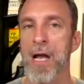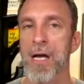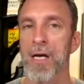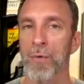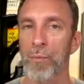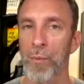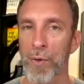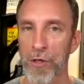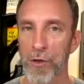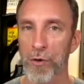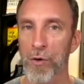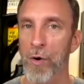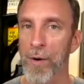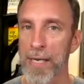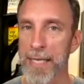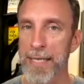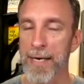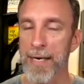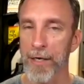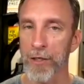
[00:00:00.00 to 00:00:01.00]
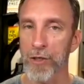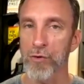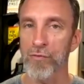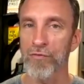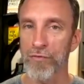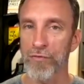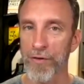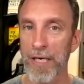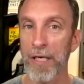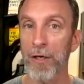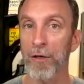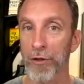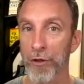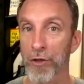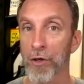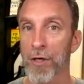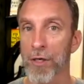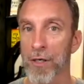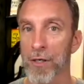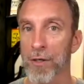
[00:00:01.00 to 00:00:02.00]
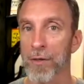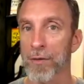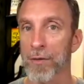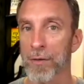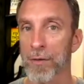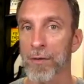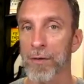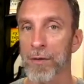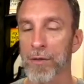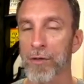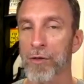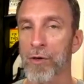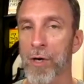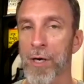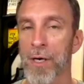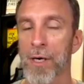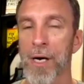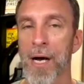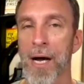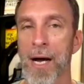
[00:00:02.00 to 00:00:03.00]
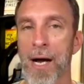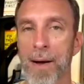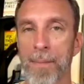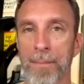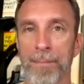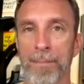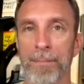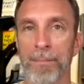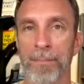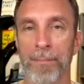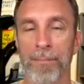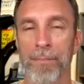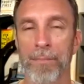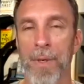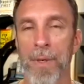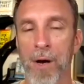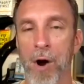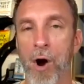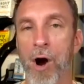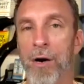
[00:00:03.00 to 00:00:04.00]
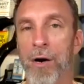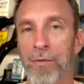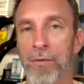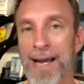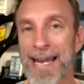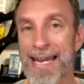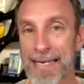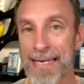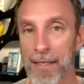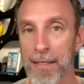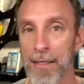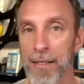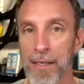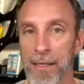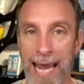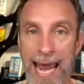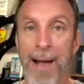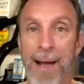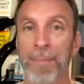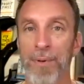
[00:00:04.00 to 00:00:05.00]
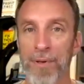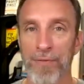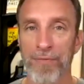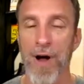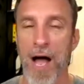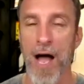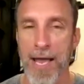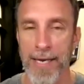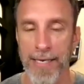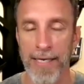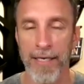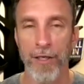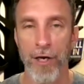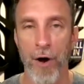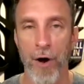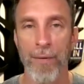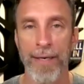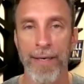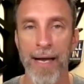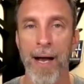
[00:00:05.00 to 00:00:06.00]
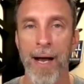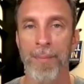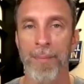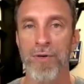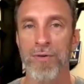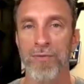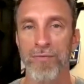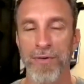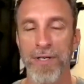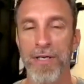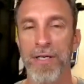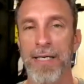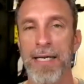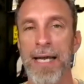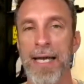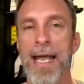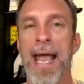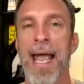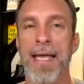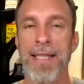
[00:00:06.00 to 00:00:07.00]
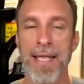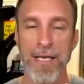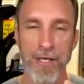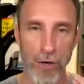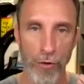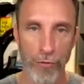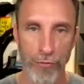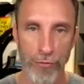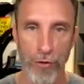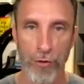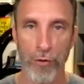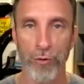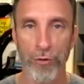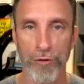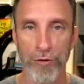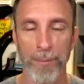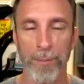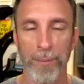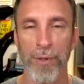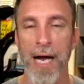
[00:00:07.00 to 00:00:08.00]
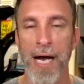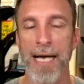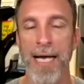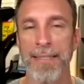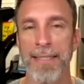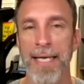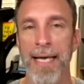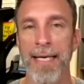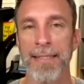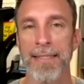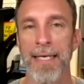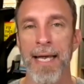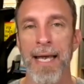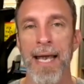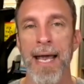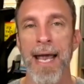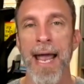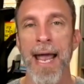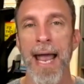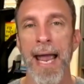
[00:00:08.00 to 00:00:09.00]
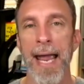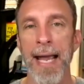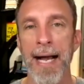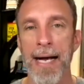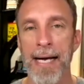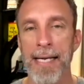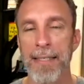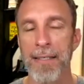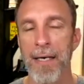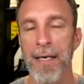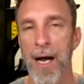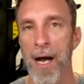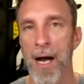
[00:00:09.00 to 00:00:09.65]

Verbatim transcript: When you go in there, you feel your, your um, heart rate amplifying and going up. You can feel it. And then you go through a cooling process. And